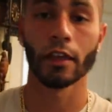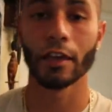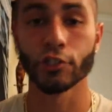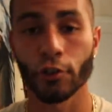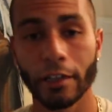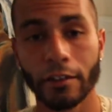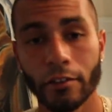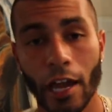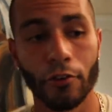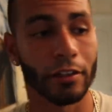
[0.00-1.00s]
Eggs are in.
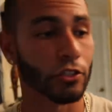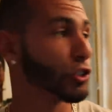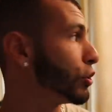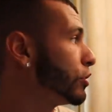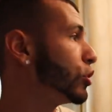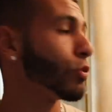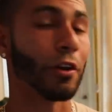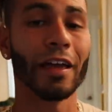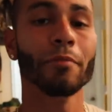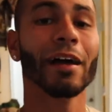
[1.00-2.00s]
Everything's good. We're gonna
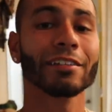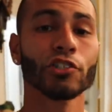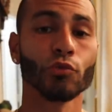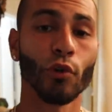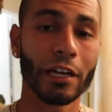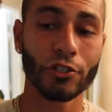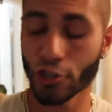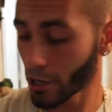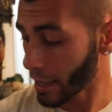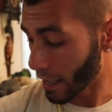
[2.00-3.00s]
head back to the ranch.
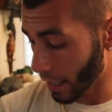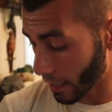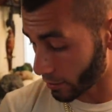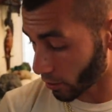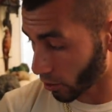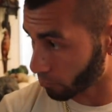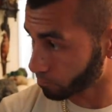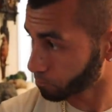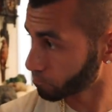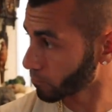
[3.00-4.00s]
And
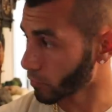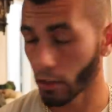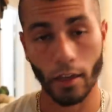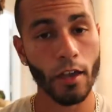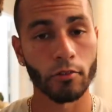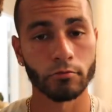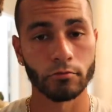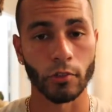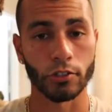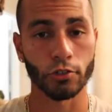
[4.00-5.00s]
yeah,
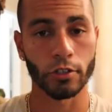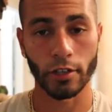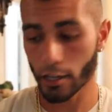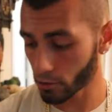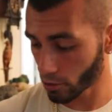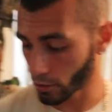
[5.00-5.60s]
let's do it, you guys.